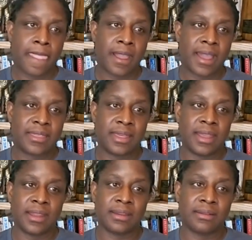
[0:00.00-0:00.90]
I
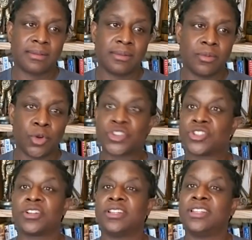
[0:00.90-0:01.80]
think we're
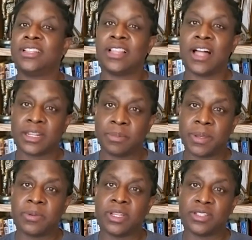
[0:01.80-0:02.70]
still going to need a lot of
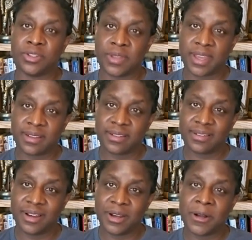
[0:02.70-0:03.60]
people that do that.
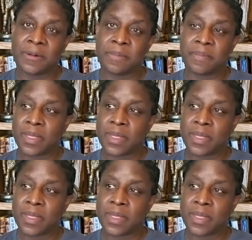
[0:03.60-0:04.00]
Um,